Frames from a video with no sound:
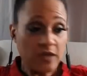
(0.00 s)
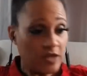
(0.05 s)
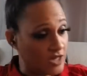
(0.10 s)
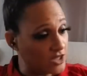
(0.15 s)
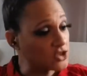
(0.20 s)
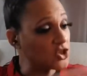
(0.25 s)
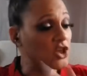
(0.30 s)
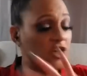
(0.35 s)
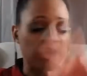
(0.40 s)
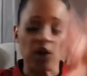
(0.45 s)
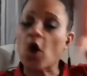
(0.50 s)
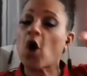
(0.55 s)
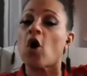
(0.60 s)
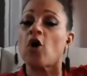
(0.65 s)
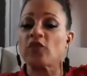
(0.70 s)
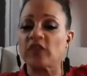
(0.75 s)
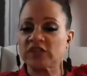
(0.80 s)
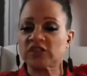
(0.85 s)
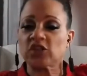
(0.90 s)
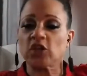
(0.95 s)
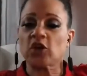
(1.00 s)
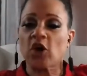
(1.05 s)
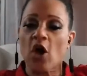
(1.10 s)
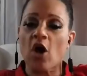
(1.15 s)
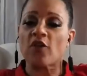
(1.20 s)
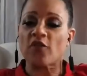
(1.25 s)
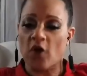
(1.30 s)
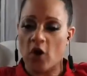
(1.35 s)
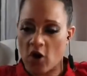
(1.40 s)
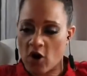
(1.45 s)
Let's look at all
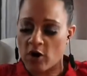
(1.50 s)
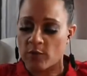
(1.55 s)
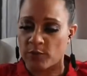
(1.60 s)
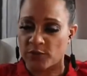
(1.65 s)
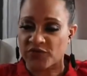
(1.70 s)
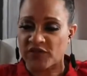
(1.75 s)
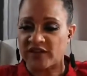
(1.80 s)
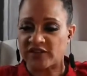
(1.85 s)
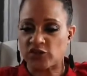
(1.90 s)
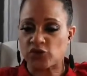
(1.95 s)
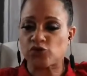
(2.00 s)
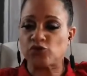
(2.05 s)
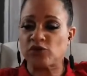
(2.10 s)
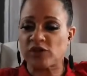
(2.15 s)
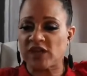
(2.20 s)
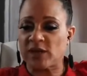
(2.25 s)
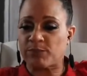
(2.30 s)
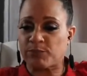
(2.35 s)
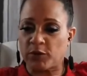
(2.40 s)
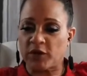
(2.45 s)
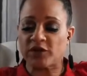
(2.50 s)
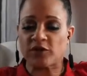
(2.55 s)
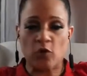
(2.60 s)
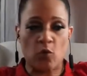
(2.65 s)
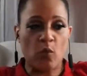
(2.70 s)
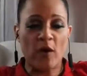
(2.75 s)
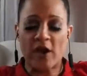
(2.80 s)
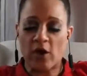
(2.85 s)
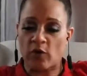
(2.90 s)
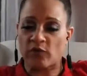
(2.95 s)
the horrible things that you keep putting
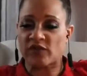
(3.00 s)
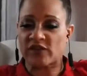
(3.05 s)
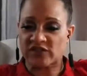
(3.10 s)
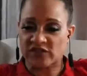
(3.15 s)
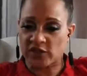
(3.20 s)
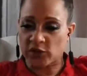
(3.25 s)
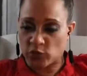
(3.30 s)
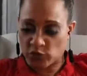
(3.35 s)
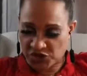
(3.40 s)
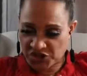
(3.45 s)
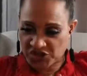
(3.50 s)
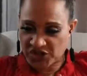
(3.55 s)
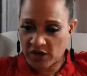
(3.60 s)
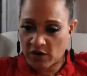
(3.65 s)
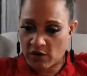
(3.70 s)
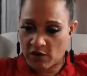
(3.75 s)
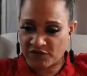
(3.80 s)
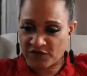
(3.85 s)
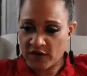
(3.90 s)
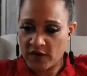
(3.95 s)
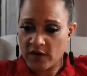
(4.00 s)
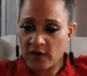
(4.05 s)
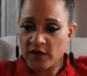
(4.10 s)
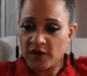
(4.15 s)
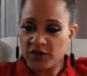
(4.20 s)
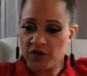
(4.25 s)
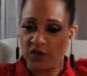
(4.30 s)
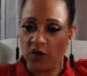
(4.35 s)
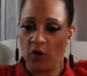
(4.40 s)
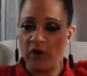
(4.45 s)
away on this little shelf,
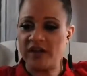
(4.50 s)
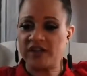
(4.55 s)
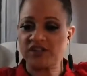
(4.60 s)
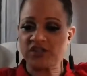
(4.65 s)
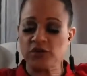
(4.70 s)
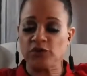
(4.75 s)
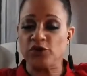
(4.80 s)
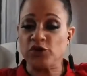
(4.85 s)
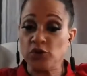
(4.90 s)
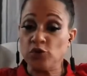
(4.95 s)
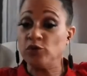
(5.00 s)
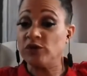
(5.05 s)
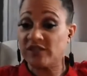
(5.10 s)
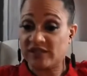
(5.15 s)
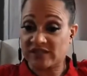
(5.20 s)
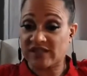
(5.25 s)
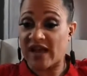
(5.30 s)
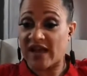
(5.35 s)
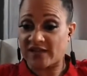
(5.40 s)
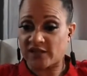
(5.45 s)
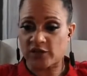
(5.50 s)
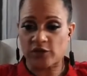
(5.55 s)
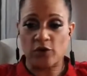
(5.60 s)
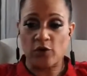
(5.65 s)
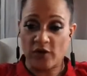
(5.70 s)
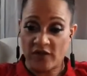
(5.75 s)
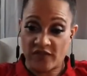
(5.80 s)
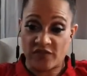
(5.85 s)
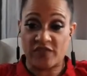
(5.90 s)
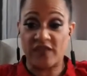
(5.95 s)
you know, until you decide to
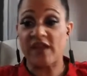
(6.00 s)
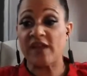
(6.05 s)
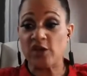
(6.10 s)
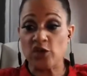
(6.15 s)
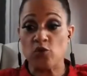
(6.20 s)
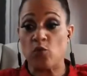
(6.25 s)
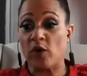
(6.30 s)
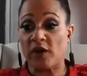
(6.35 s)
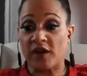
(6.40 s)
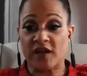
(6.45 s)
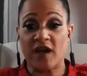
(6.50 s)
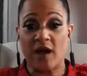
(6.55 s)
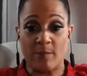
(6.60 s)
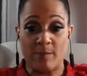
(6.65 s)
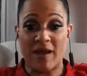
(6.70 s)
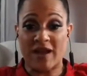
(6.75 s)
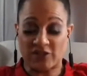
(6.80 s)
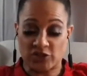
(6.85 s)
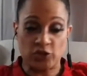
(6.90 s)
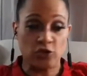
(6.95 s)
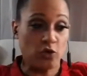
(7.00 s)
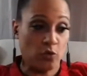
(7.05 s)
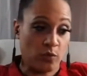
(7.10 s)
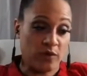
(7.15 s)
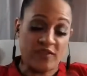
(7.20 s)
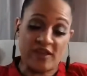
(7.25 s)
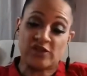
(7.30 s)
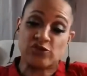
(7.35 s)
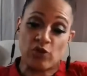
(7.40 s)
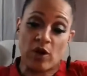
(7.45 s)
go. And then you want to come back to it
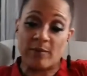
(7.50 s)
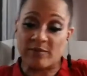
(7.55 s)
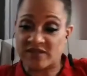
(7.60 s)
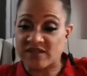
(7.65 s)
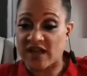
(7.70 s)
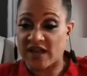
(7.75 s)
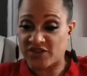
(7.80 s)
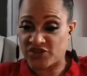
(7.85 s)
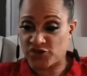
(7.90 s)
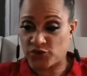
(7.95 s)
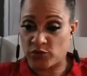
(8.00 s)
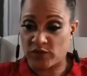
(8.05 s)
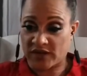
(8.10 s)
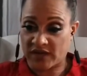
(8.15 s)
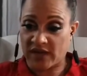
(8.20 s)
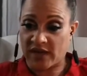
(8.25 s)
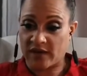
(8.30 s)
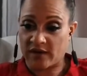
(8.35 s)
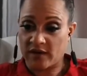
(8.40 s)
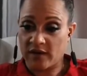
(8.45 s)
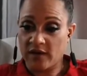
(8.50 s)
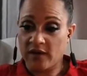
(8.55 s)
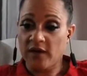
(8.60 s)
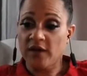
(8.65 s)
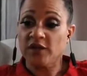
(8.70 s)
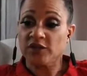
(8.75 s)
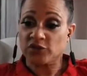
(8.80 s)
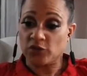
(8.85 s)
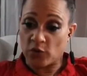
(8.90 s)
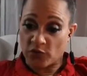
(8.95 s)
when they traumatize you again.
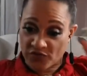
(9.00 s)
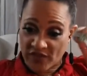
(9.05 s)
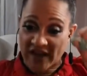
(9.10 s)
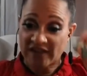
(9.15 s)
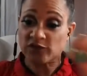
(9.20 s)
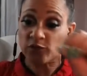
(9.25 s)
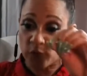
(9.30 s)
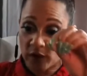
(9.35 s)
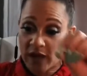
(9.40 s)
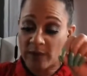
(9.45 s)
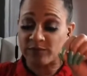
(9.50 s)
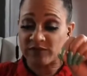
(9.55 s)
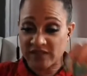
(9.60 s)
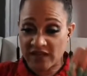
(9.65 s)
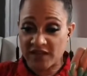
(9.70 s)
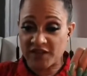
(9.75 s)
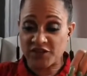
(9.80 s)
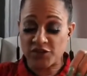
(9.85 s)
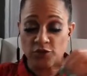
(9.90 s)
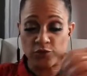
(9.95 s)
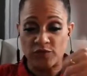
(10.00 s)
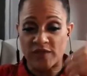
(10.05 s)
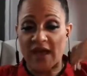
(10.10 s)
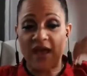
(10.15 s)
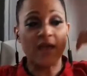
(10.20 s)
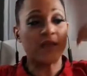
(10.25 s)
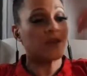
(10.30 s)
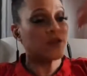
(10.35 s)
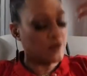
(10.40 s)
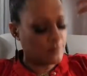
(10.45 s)
So that's what I'm telling you,
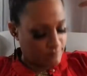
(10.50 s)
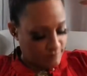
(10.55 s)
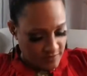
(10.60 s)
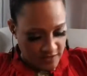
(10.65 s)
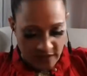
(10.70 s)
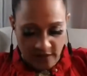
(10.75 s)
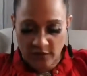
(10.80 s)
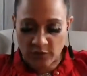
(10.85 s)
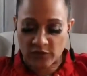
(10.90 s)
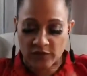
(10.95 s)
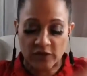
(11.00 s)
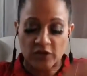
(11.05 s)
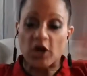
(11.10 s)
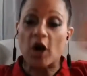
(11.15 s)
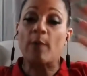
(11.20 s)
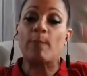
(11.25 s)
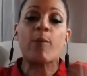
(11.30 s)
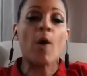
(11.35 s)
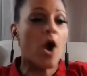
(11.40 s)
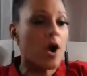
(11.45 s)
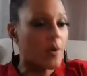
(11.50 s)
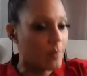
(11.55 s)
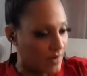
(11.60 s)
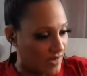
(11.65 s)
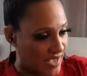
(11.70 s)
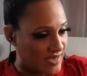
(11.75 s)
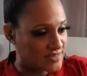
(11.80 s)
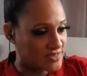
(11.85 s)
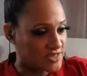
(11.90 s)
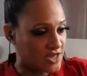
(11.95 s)
that
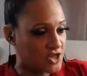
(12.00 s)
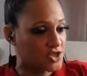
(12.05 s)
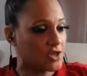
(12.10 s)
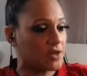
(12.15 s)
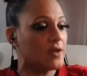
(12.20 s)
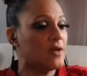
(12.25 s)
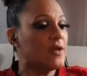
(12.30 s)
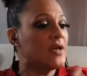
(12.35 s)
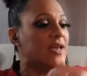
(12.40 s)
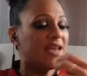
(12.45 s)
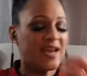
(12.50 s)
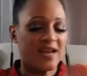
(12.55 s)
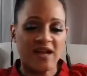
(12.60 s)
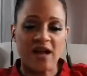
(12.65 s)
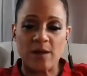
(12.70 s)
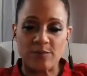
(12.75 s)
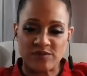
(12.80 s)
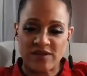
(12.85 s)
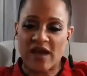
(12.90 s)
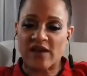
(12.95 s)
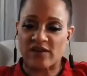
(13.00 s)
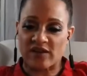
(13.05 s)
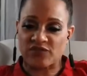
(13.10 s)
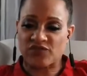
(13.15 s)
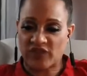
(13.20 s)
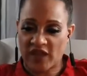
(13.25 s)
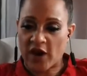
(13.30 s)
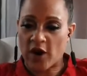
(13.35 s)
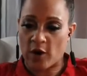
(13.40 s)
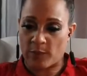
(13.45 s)
compartmentalization, it comes out
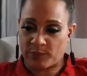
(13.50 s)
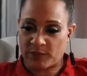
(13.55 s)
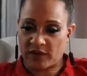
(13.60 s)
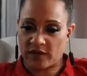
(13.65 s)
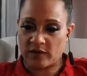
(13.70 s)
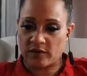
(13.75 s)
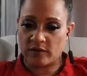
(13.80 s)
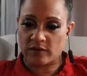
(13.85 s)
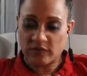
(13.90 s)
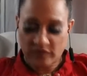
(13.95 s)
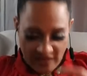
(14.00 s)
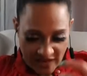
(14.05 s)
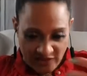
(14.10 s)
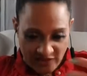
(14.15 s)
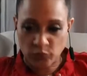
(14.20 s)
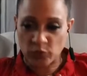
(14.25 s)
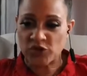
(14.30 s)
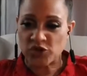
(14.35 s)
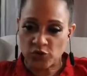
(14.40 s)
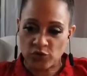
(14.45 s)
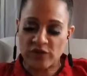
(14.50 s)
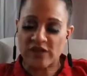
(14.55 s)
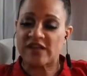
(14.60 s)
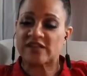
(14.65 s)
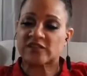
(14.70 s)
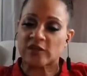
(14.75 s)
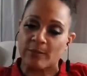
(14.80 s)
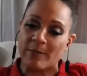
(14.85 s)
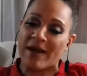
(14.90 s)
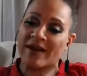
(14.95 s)
in therapy. That's what you
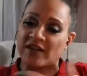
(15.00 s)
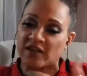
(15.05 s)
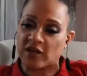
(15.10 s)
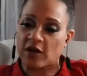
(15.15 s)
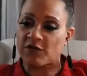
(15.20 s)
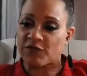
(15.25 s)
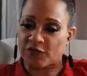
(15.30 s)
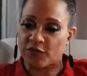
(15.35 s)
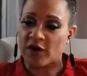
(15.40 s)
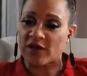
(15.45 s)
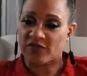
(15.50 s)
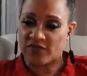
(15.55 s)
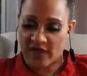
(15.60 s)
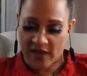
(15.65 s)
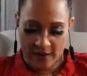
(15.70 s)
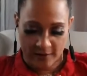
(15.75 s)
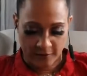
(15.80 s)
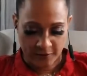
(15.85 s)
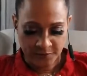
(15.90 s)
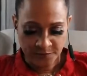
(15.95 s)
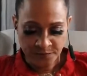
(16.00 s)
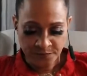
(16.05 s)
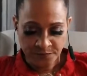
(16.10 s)
need, somebody to confront that.